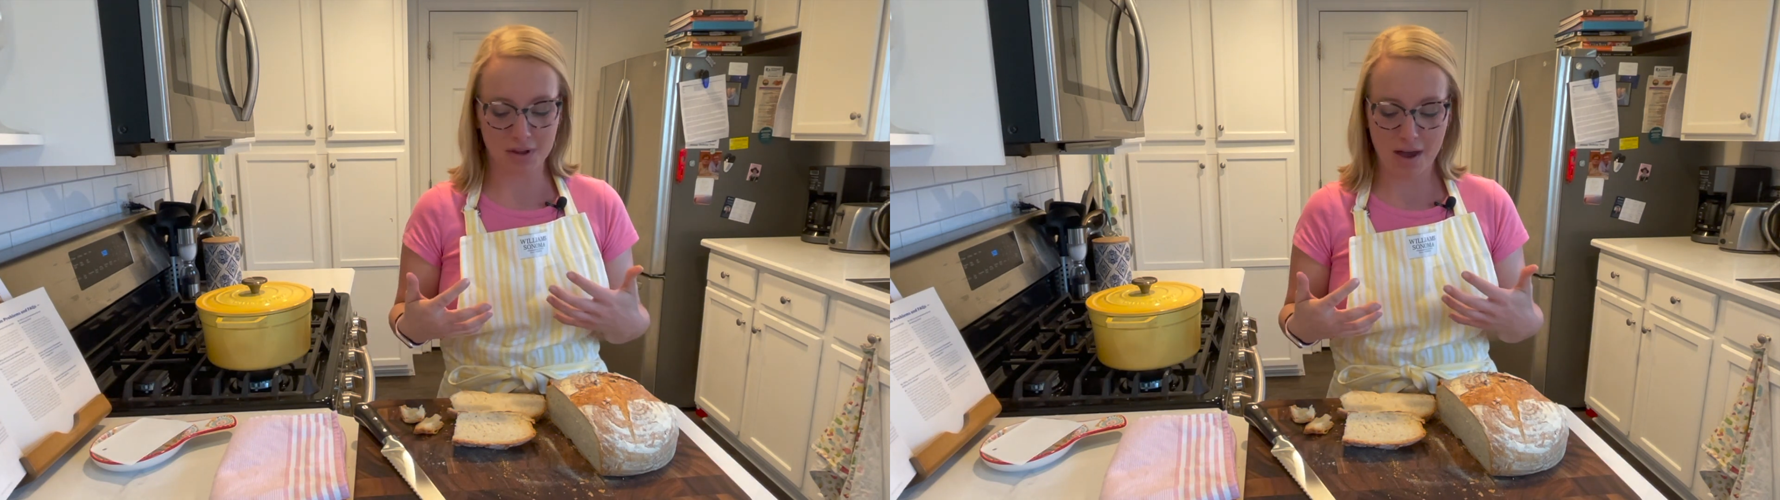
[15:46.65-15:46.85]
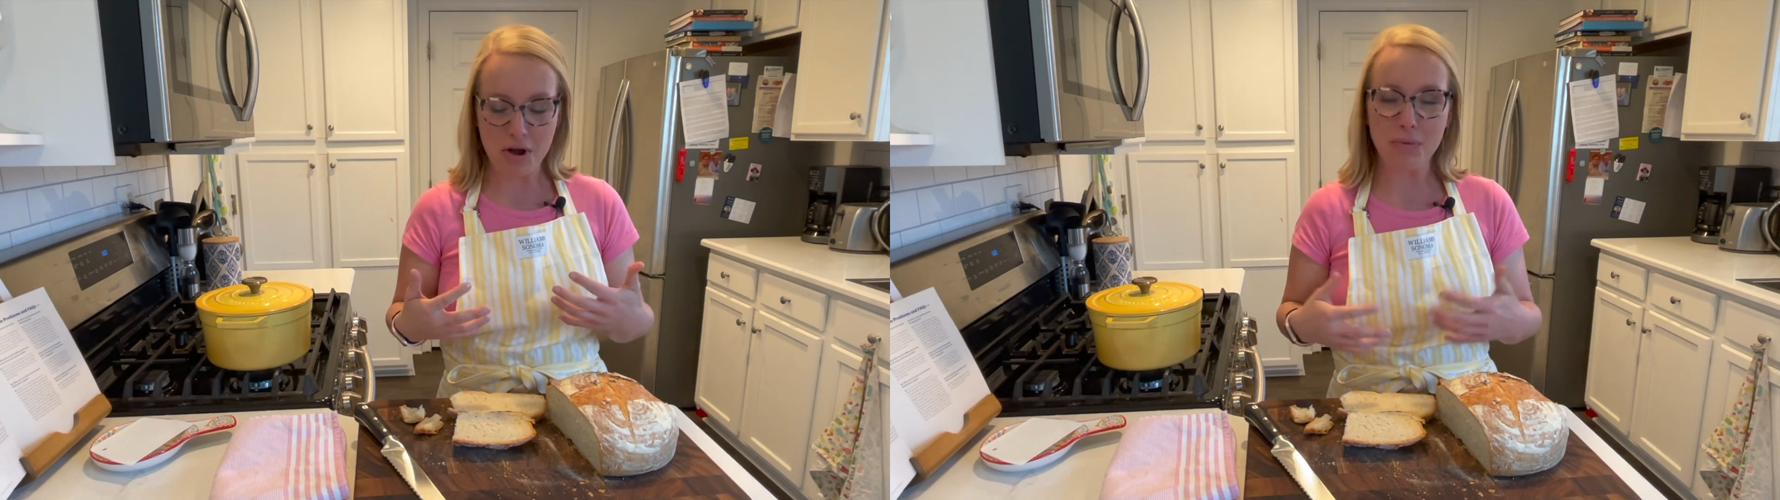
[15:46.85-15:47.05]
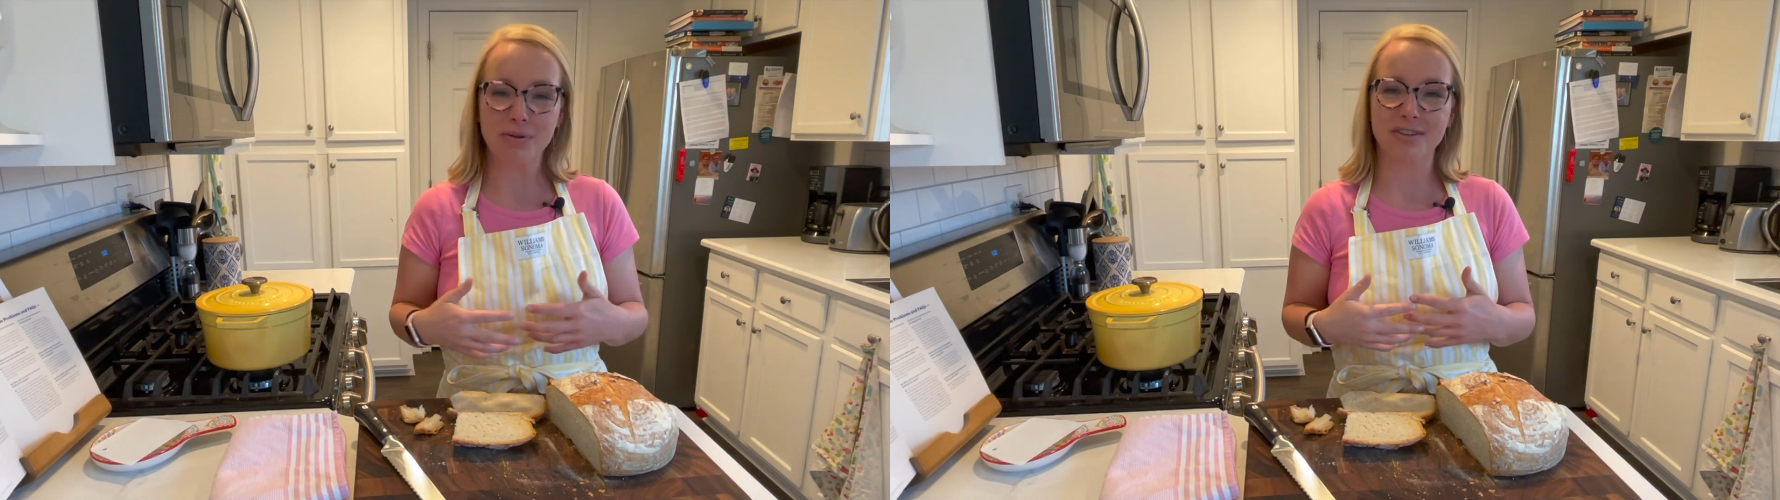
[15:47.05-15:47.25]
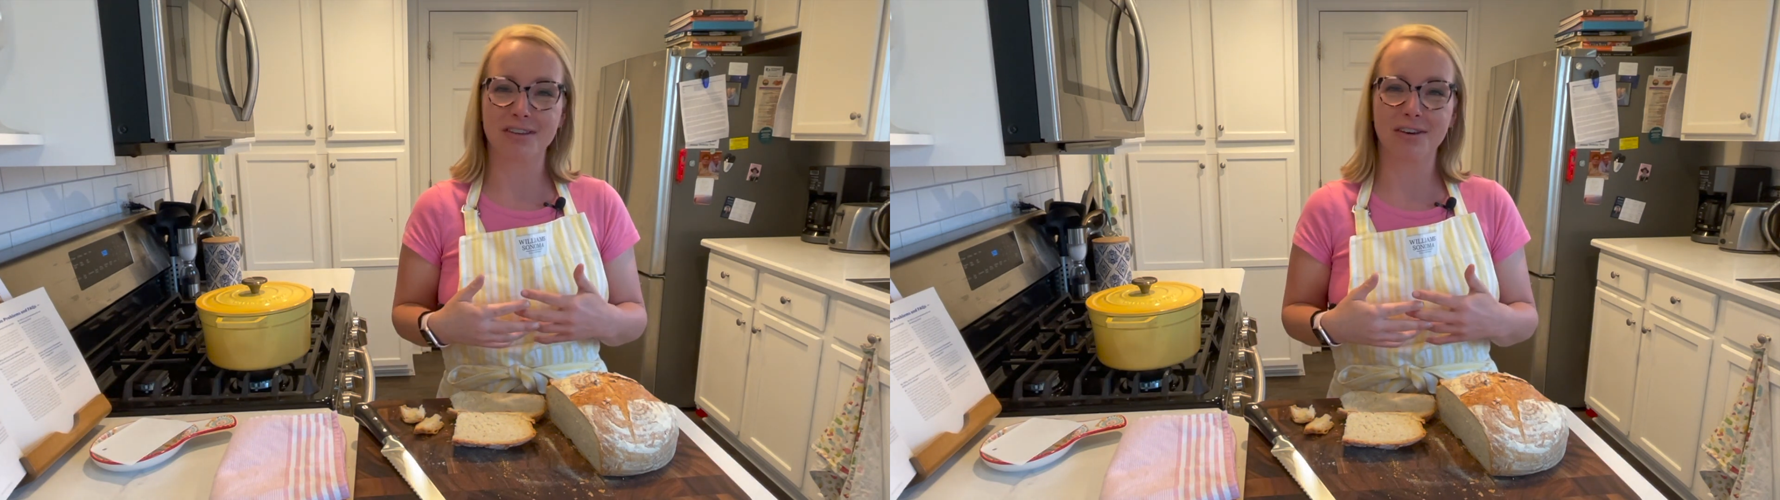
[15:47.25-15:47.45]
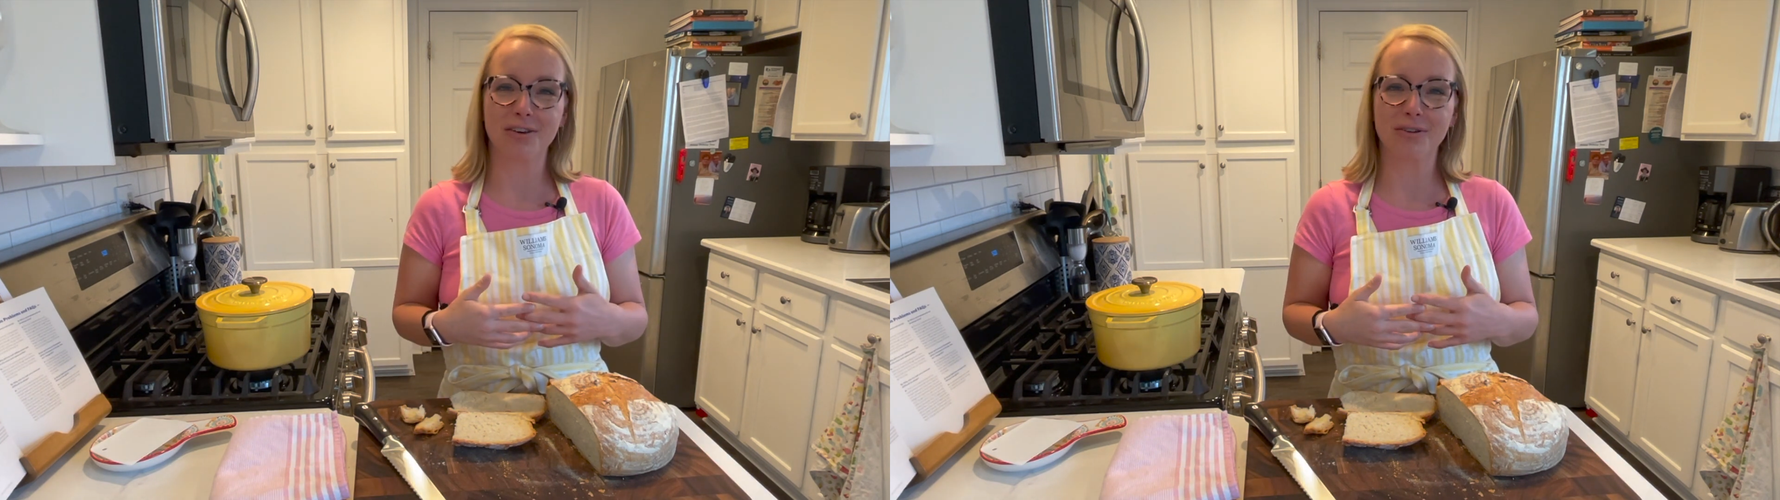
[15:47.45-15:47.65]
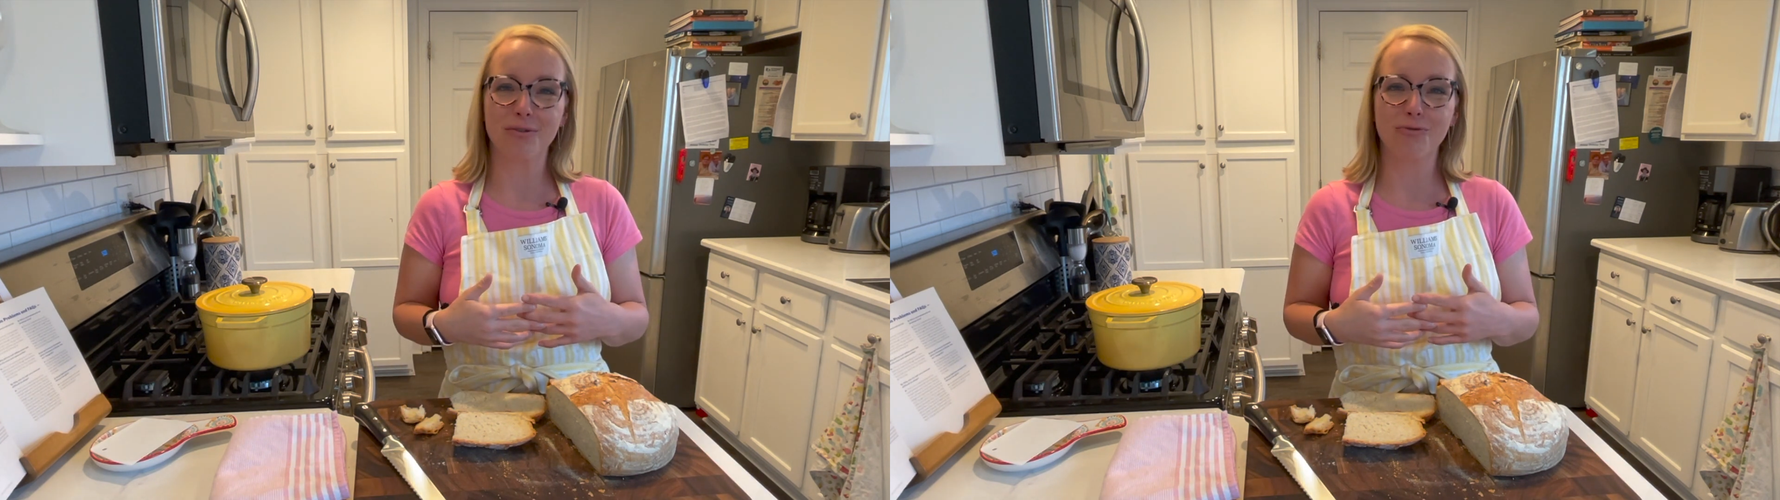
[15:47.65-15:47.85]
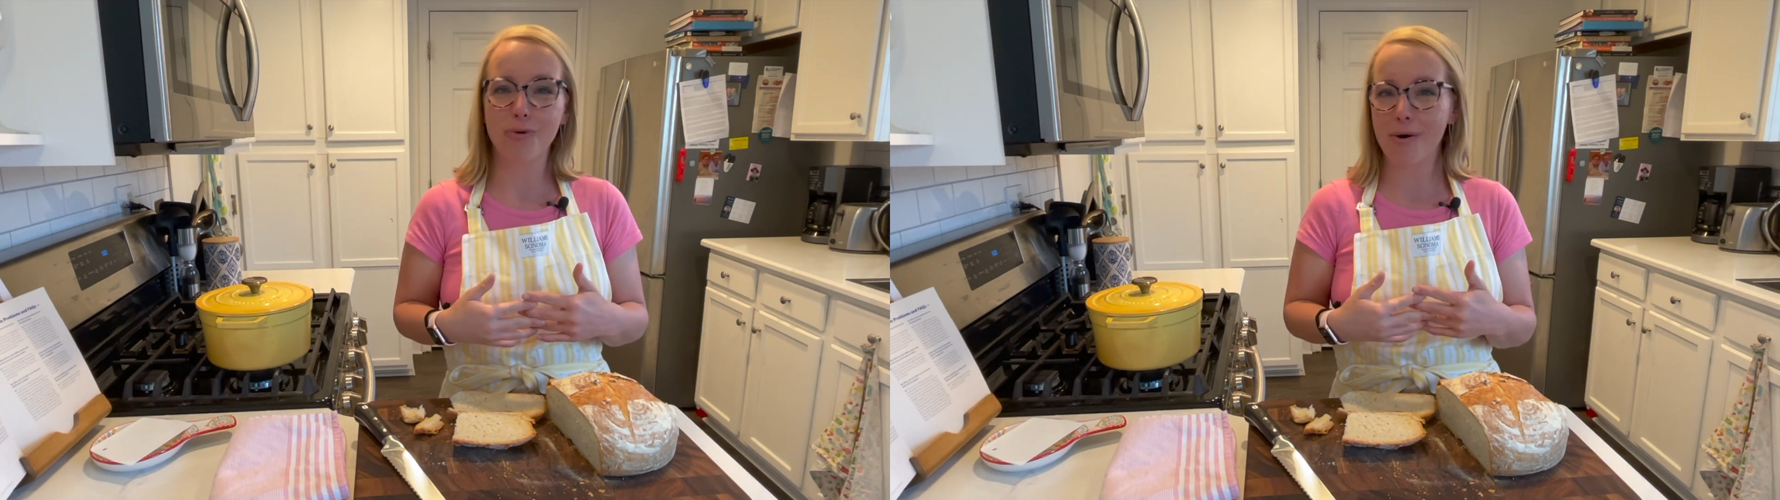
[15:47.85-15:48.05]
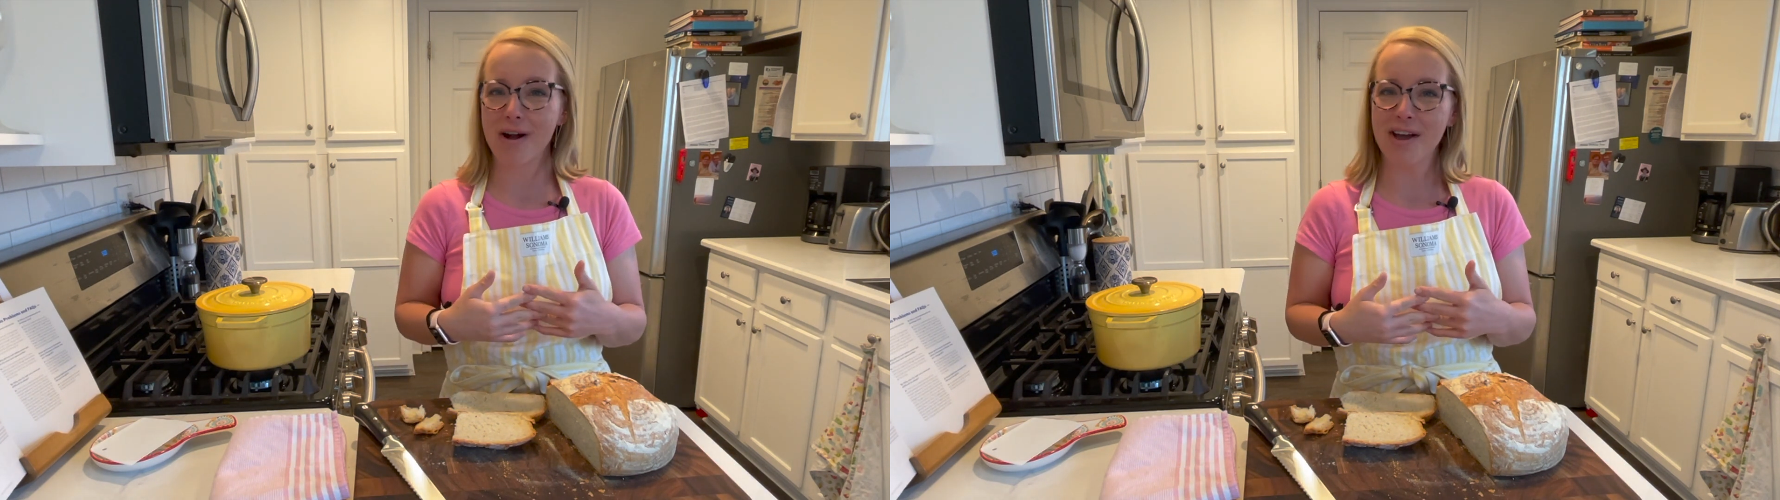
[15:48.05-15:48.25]
I hope it's a good
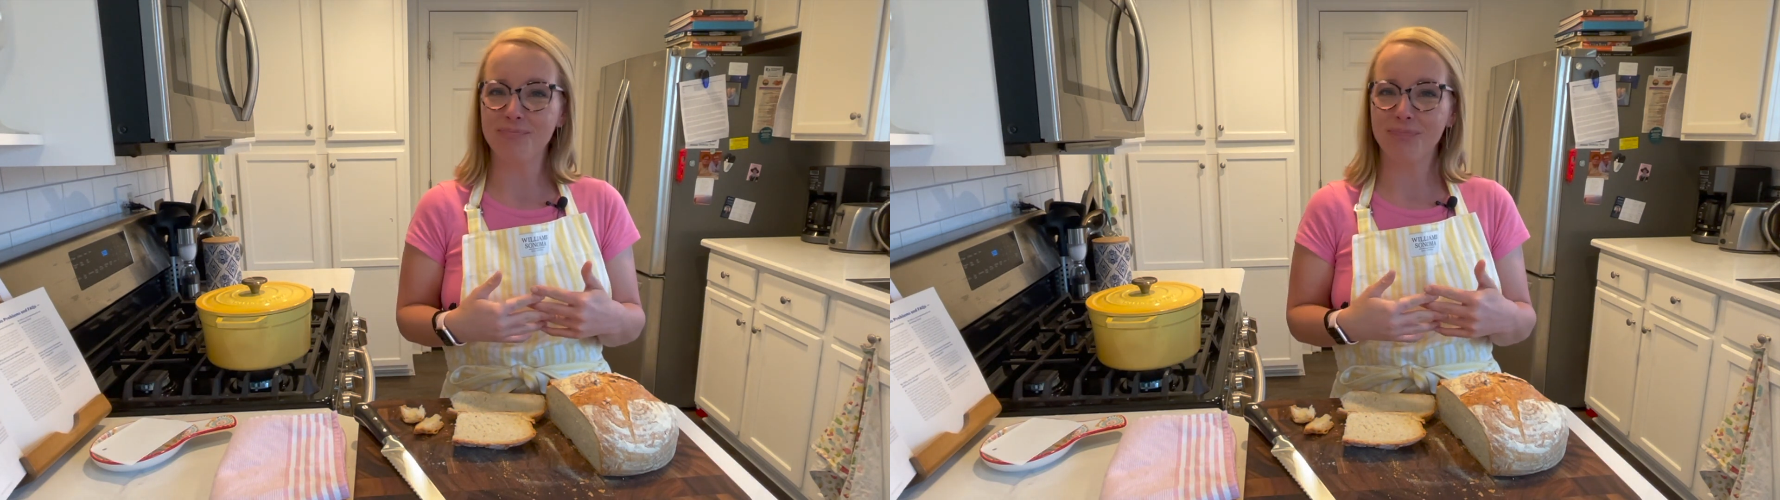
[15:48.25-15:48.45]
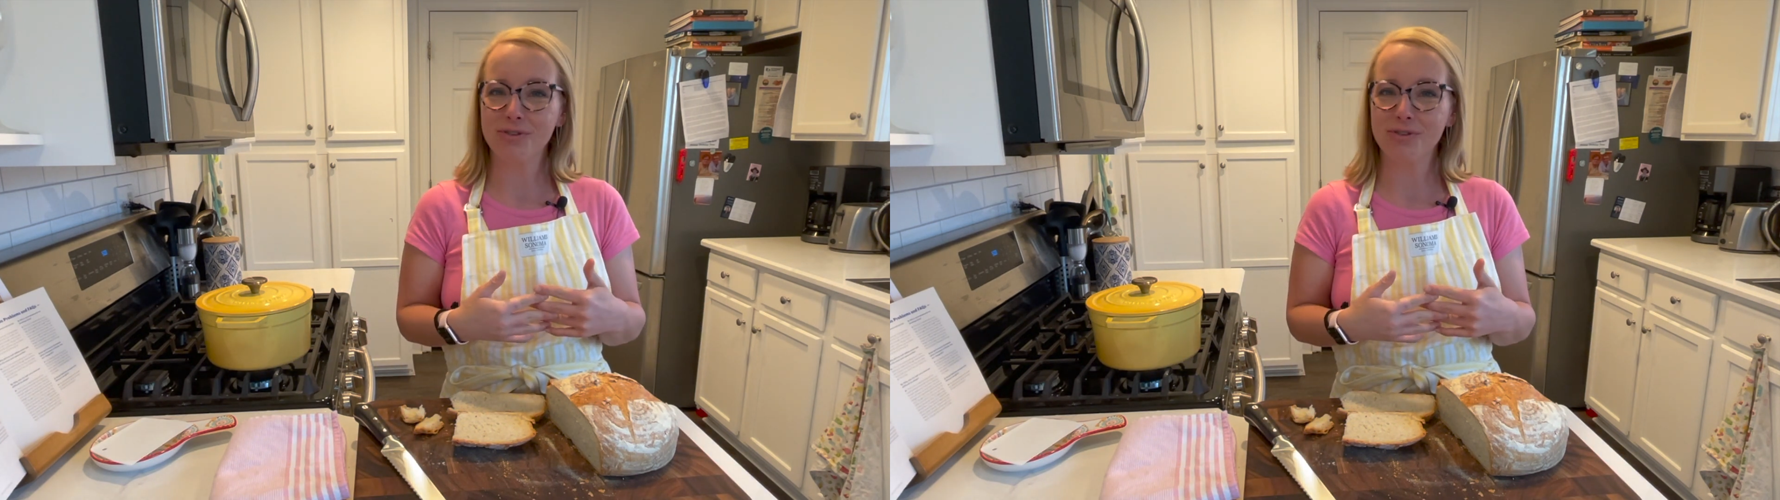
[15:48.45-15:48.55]
foray